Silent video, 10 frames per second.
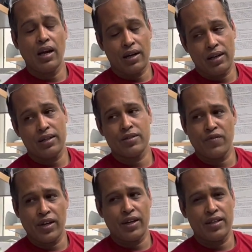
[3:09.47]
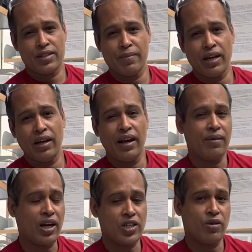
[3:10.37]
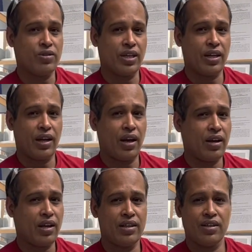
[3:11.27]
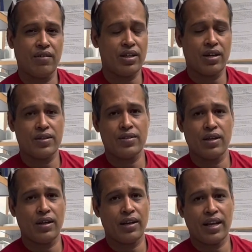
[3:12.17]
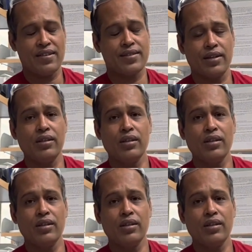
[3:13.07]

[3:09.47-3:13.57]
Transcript: And it is very smelly and carcinogenic, and it creates cancer.